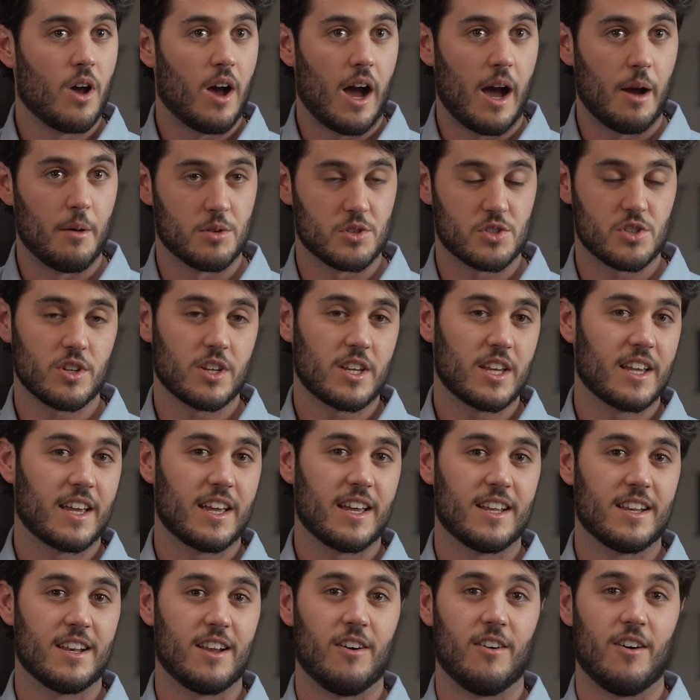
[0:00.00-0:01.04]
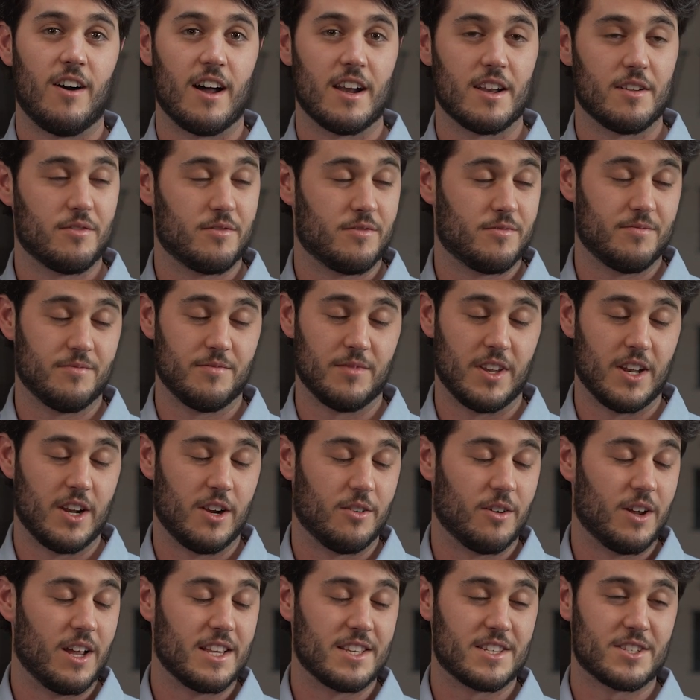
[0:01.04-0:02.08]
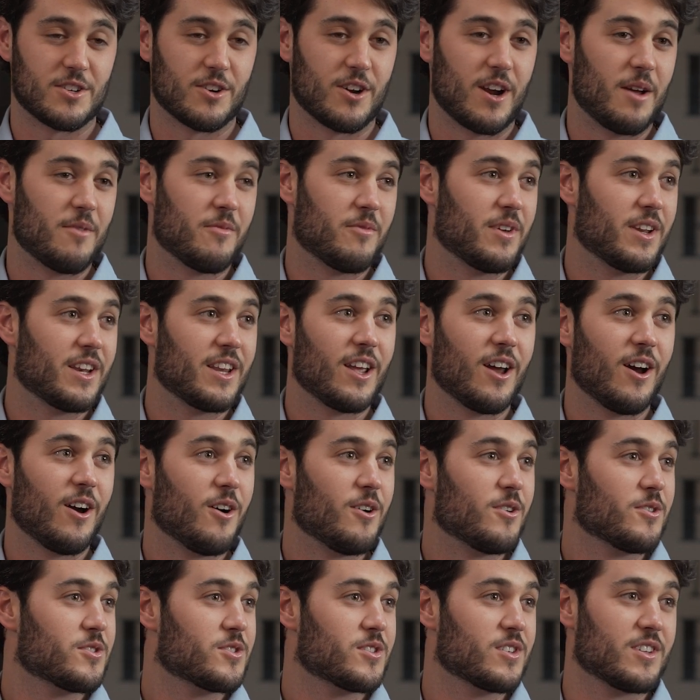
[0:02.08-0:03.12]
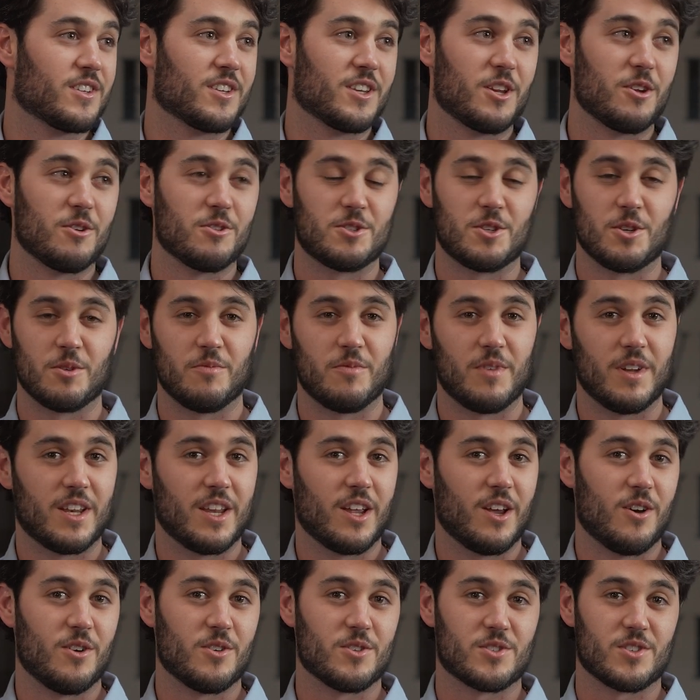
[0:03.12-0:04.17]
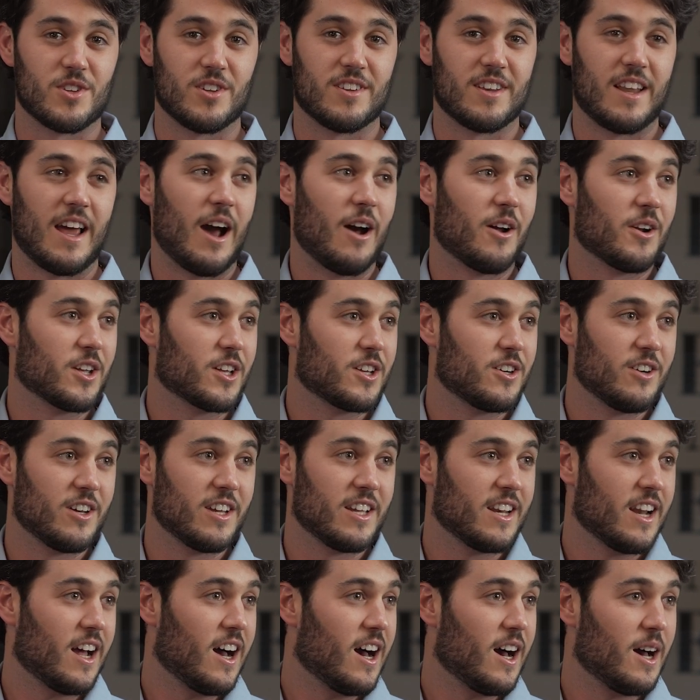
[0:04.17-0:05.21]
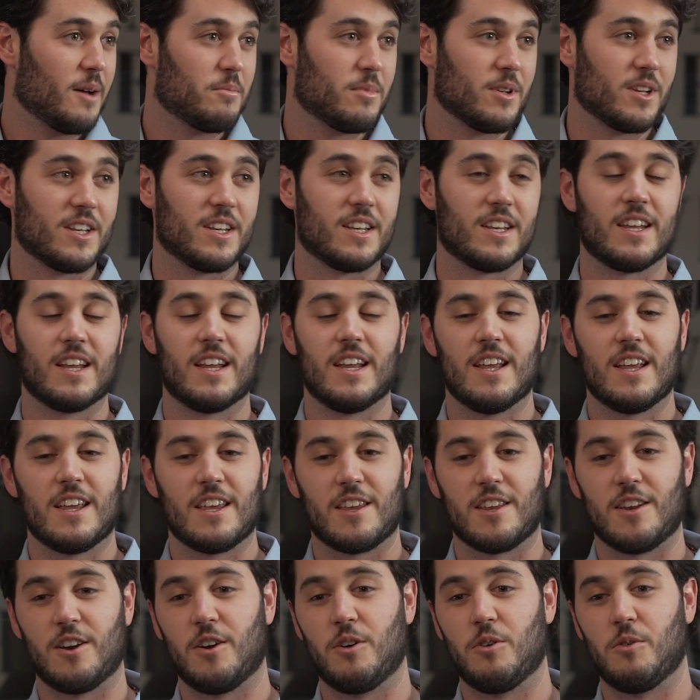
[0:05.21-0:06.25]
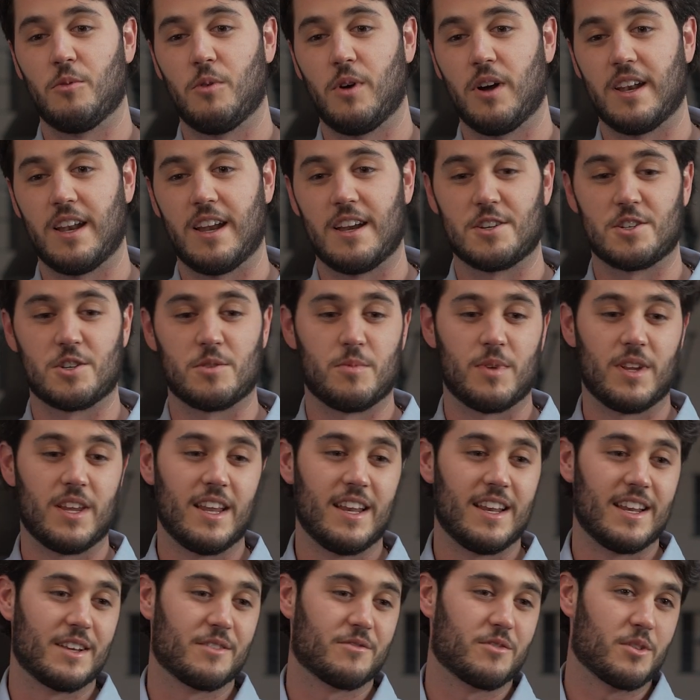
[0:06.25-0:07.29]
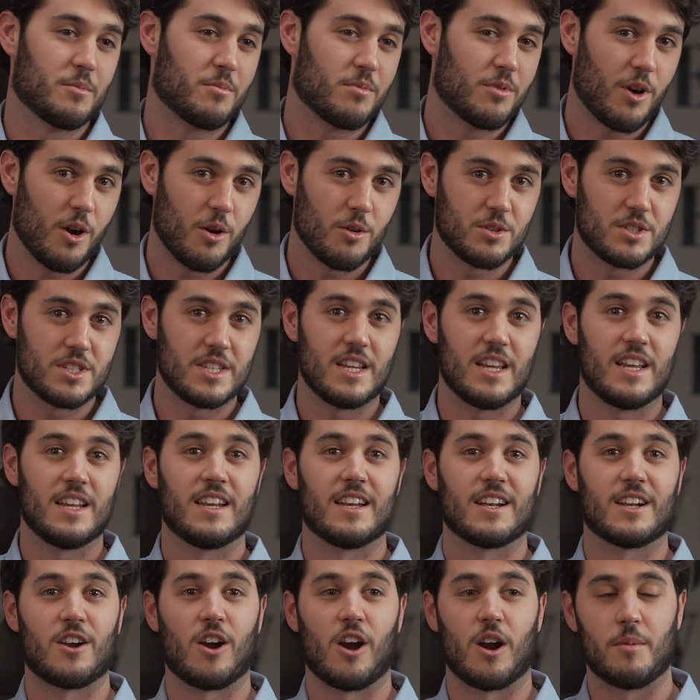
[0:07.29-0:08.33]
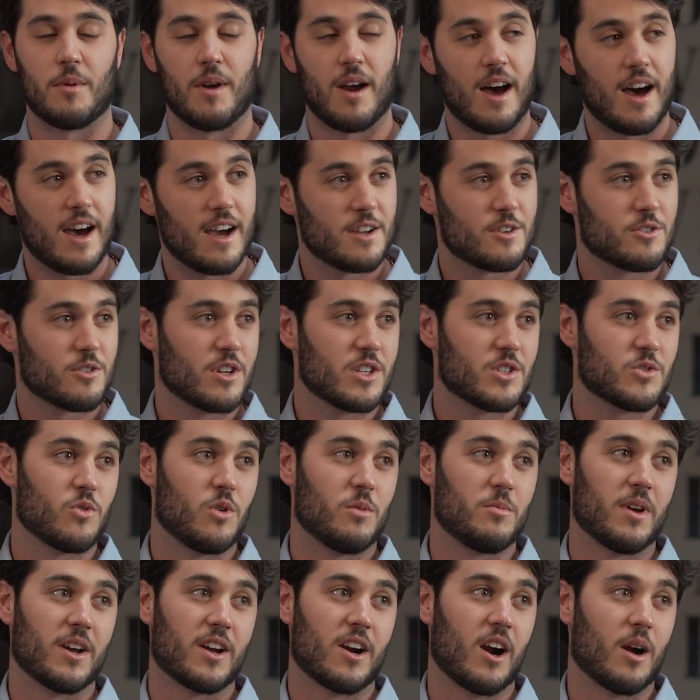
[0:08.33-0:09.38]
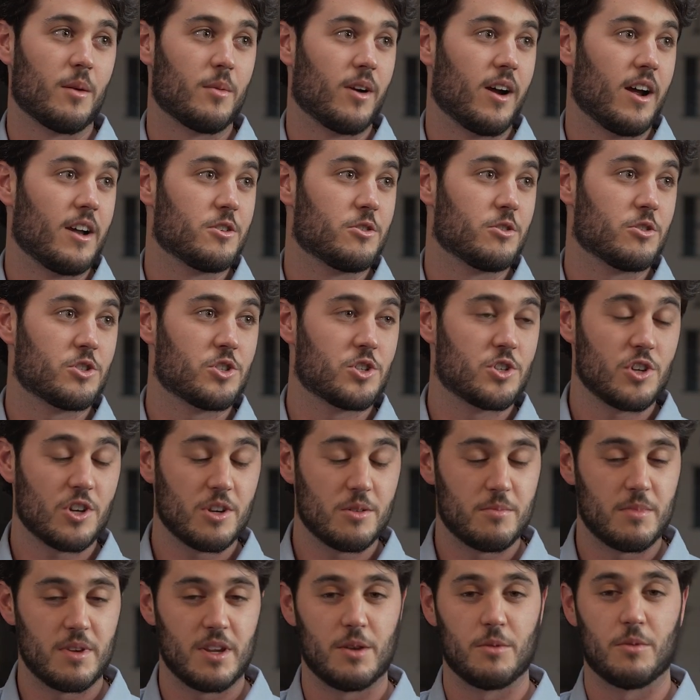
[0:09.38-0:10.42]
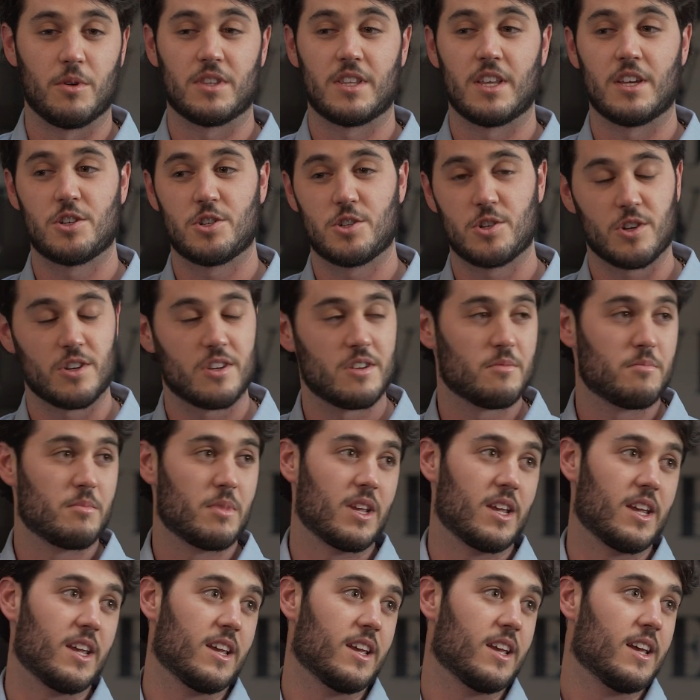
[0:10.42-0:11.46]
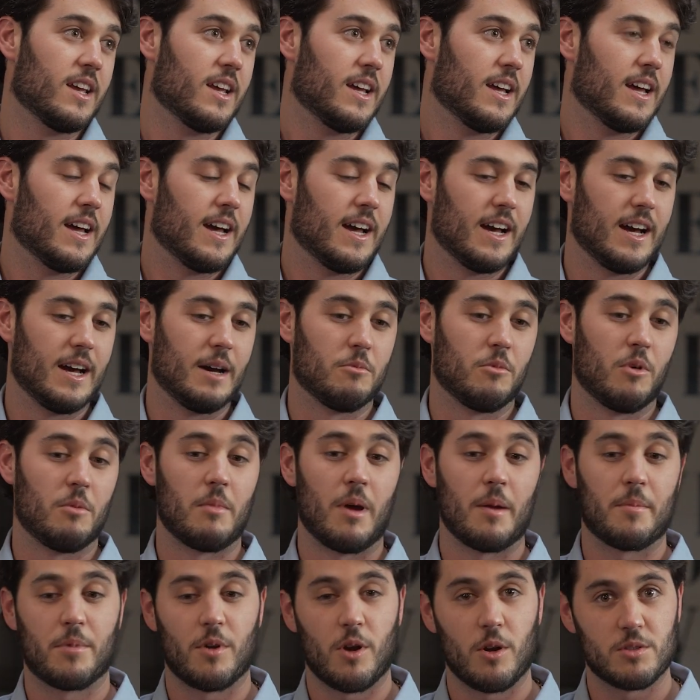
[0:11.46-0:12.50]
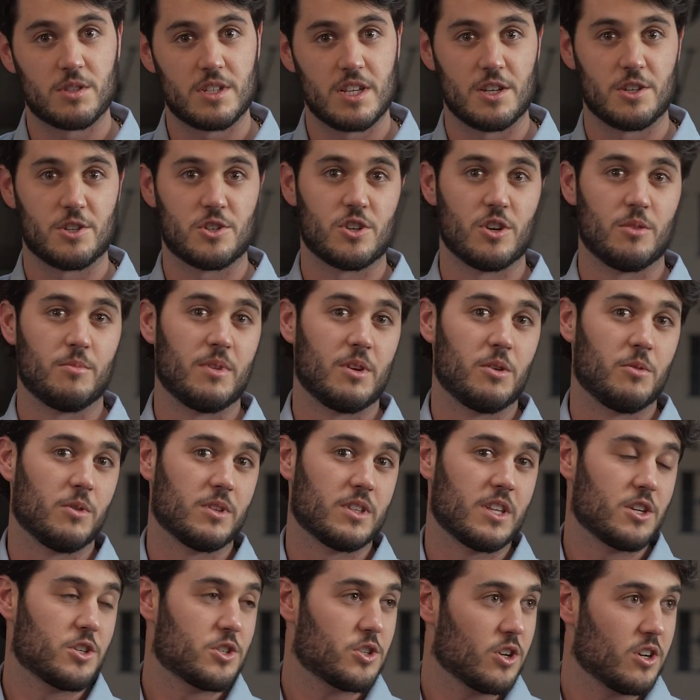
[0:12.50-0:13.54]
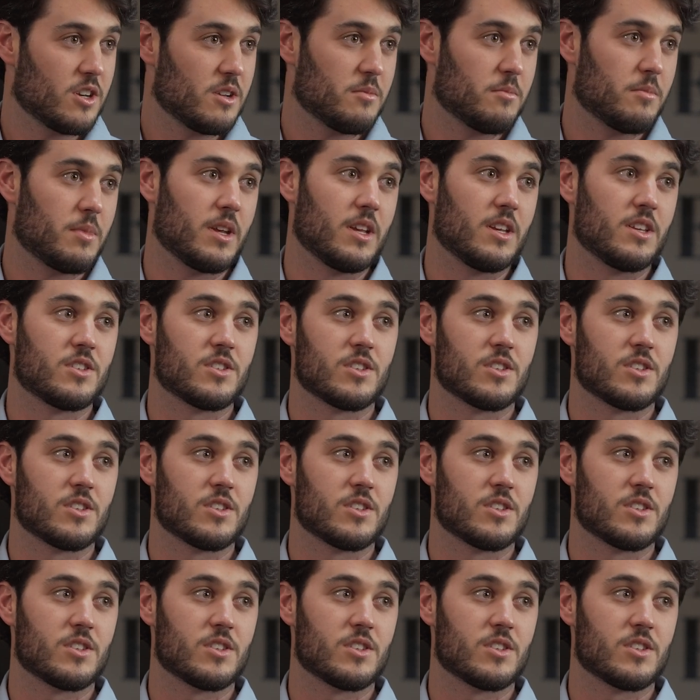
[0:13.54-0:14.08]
I was looking at a lot of, Instagram videos and YouTube videos on how to clean up and, what I should be eating for protein and carbohydrates, what my carbohydrates should be, what they shouldn't be, what my protein should be, what they shouldn't be.